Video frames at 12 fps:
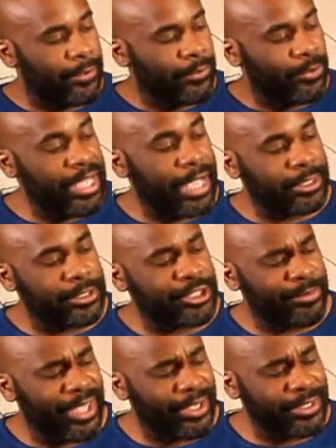We got the
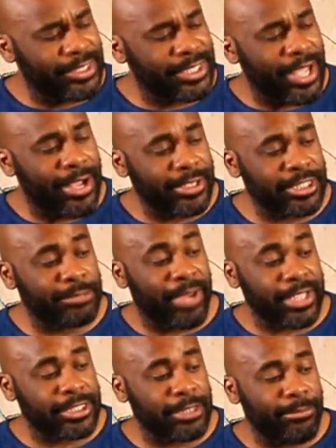Jamaican style
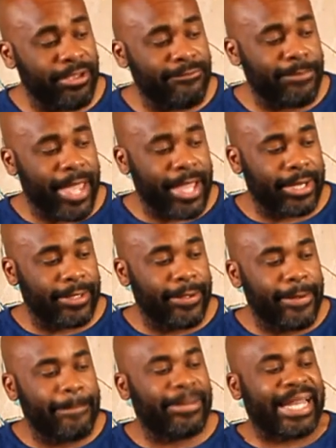spicy beef patty,
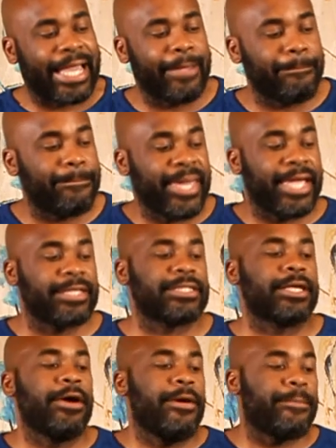
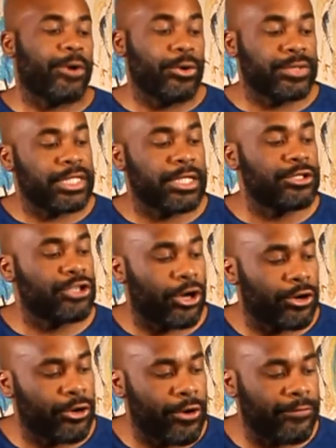plant-based protein
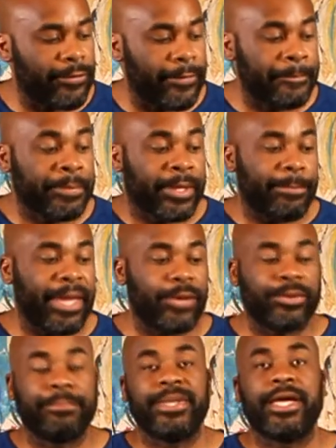turnover, made
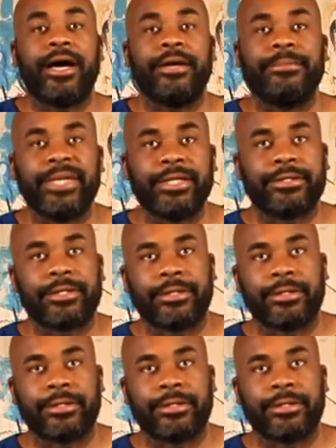with Beyond Meat.